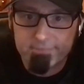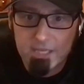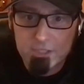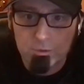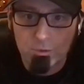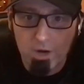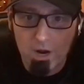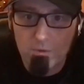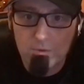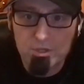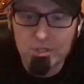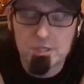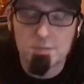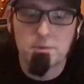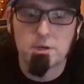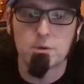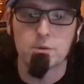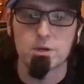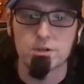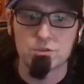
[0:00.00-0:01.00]
that's what I wish
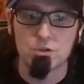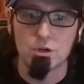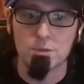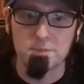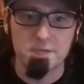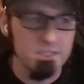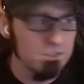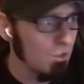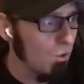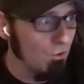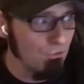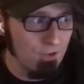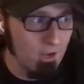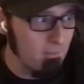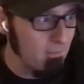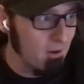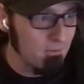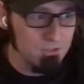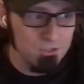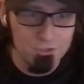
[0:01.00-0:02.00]
somebody would have told me. Because the whole
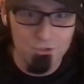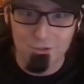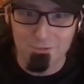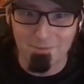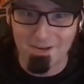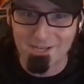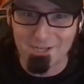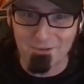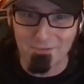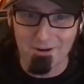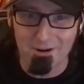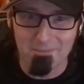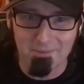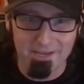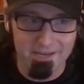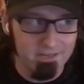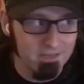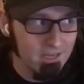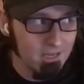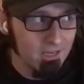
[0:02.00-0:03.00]
time I was doing my career, I'm
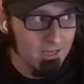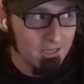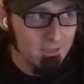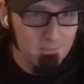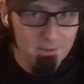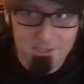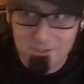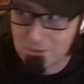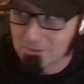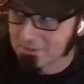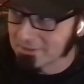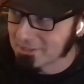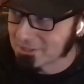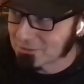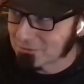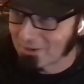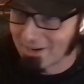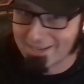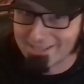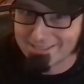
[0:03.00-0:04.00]
like, am I doing
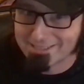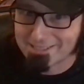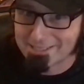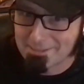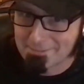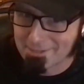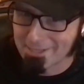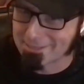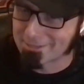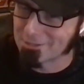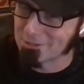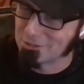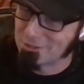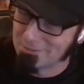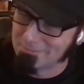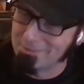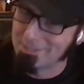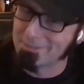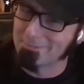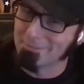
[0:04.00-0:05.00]
this right? It seems like there
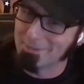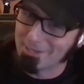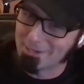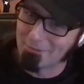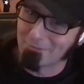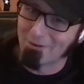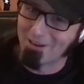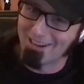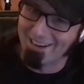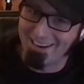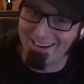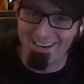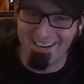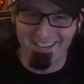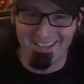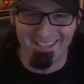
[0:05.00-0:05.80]
should be a better way.